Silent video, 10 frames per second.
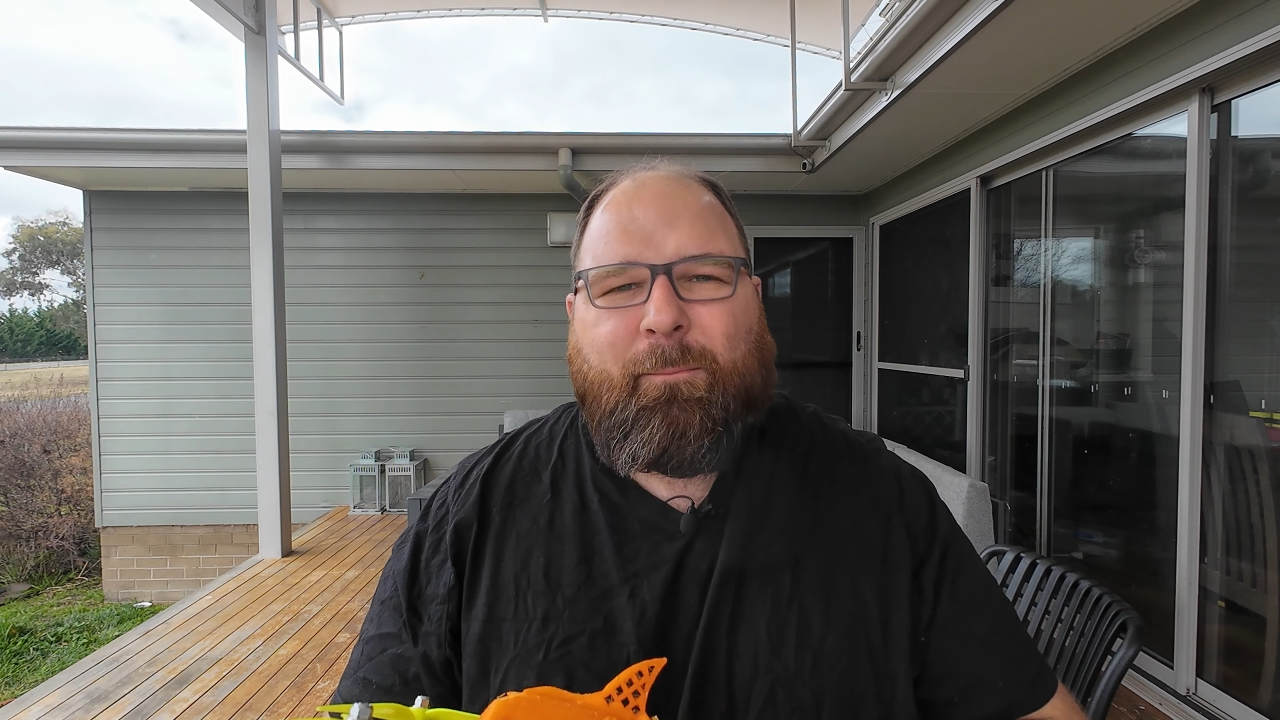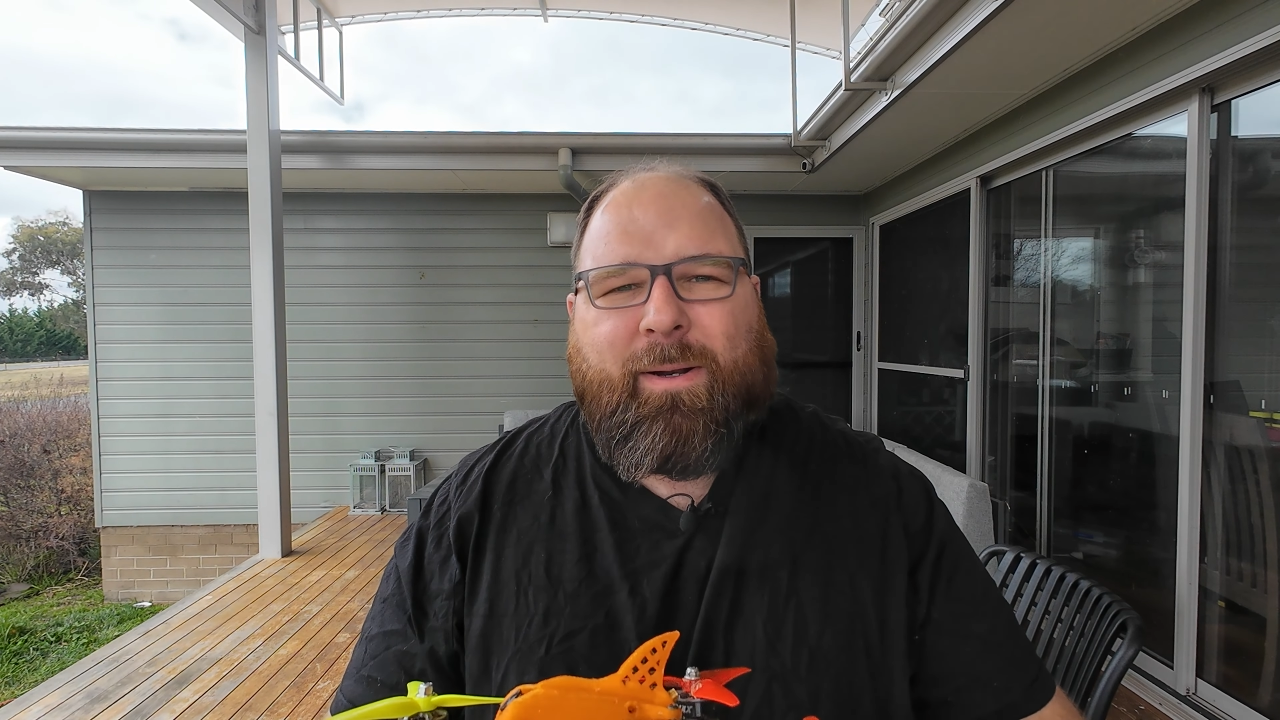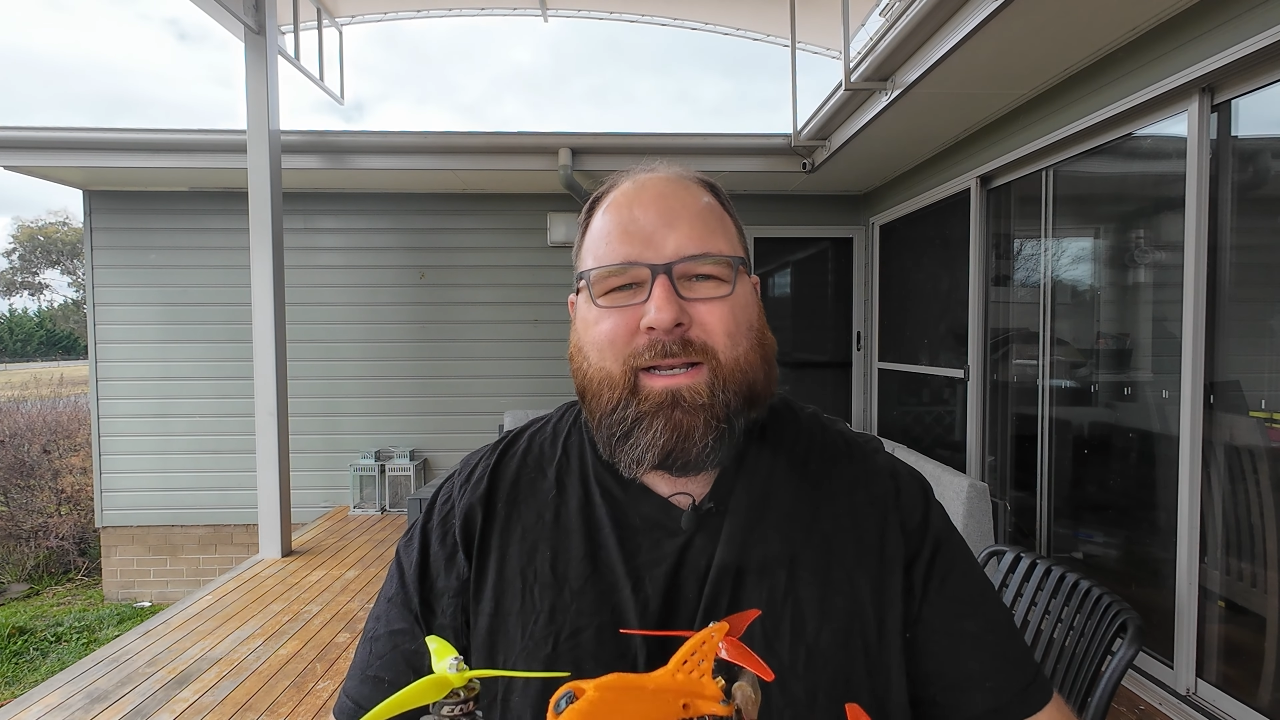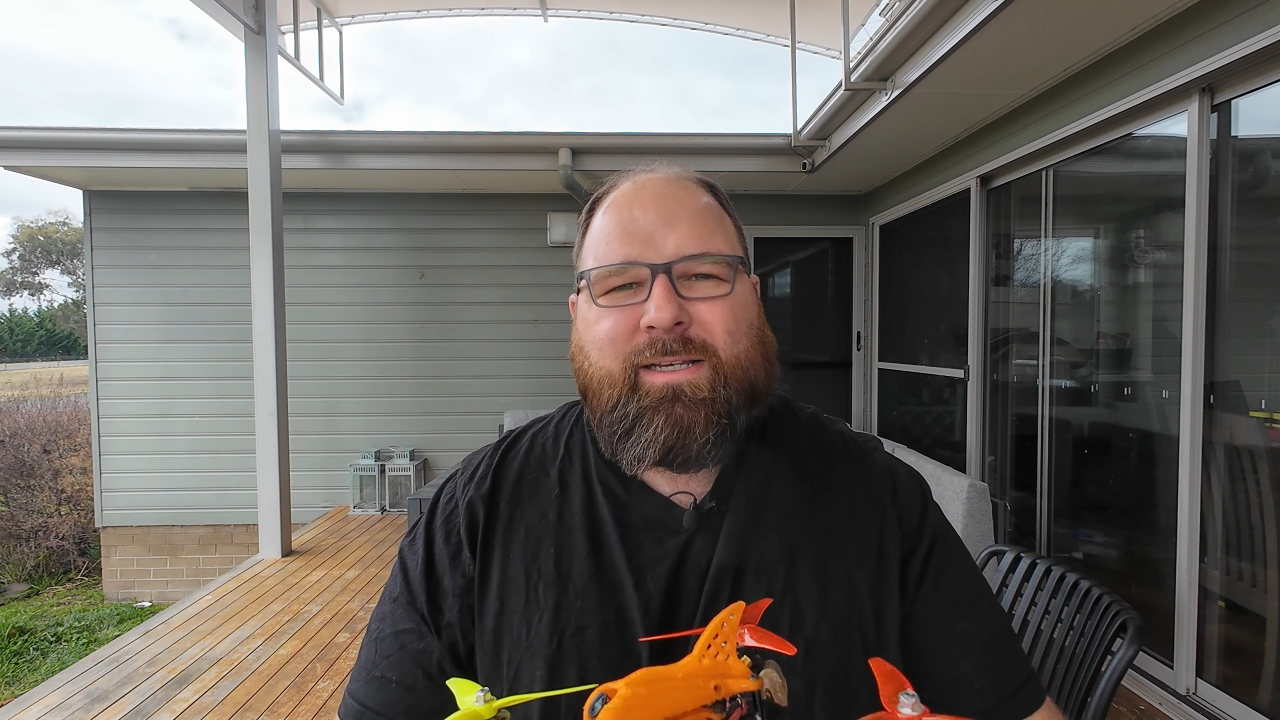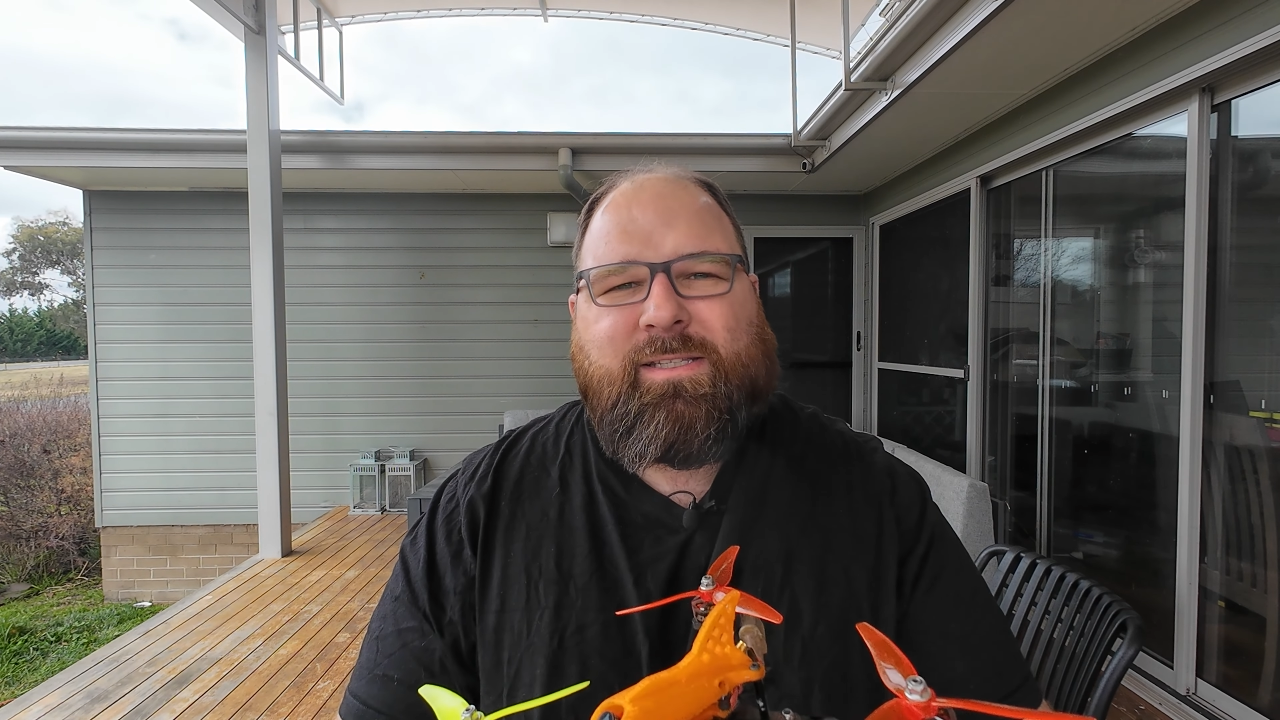
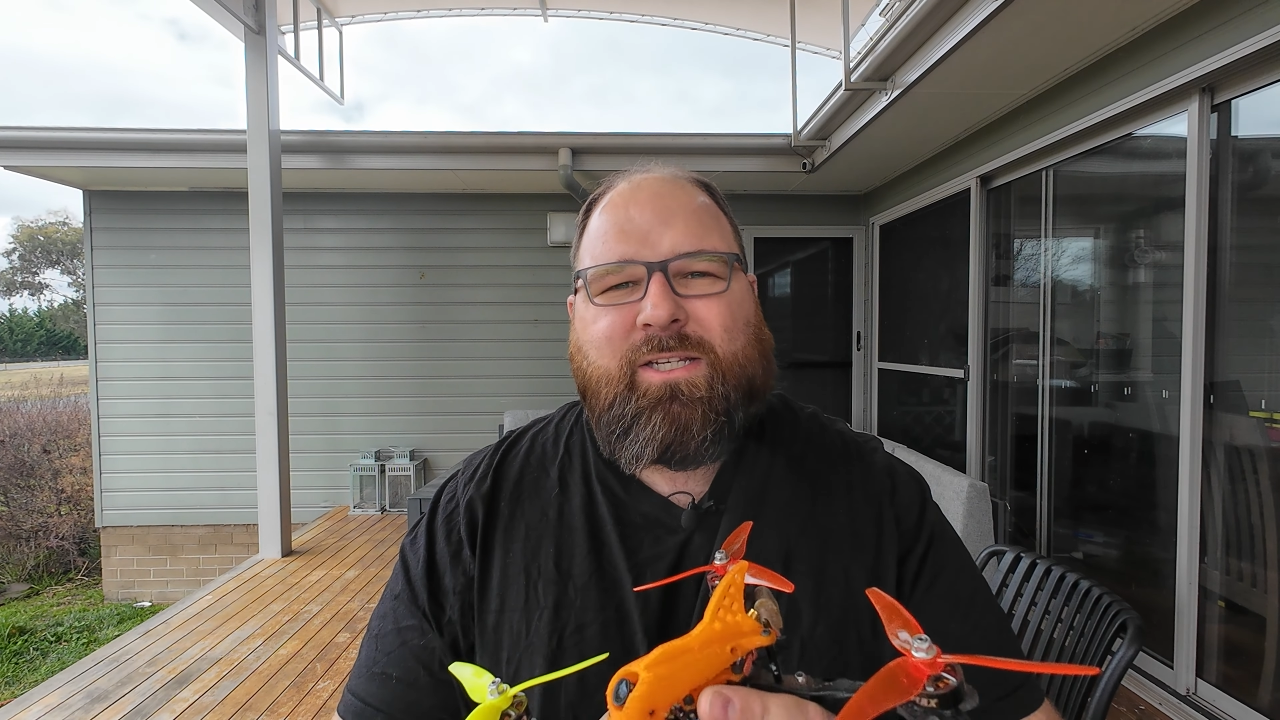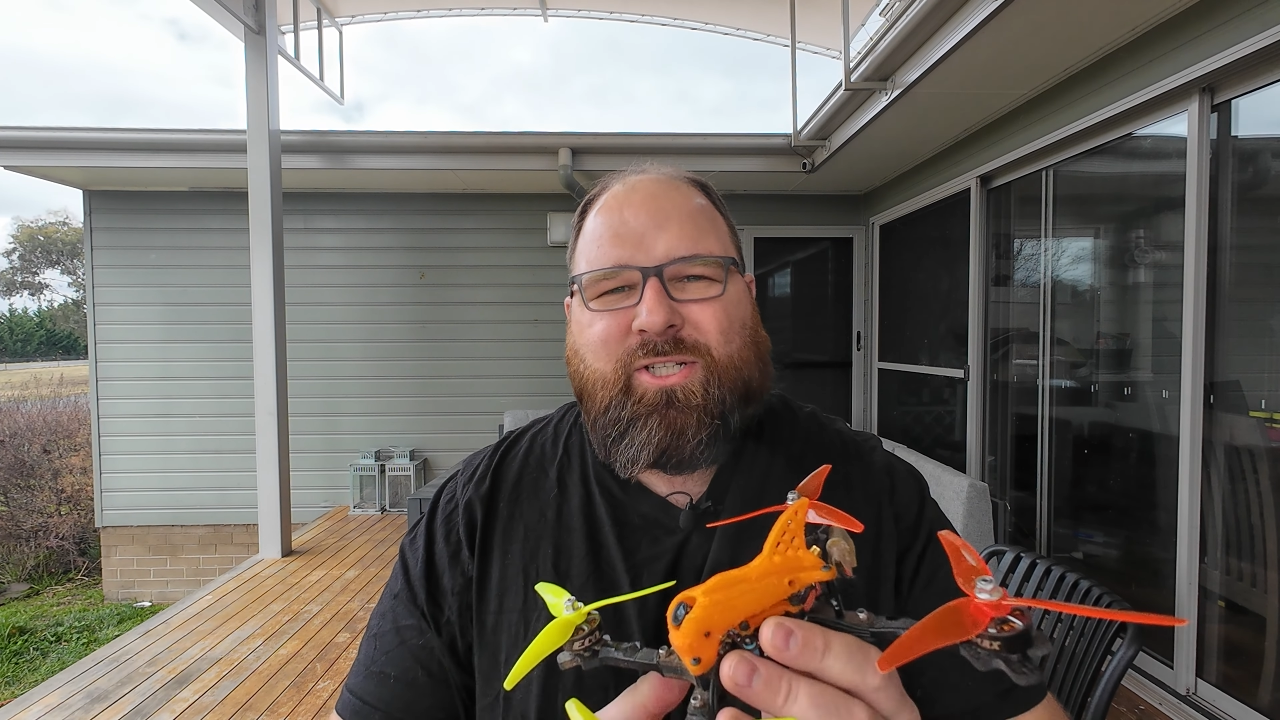but it is the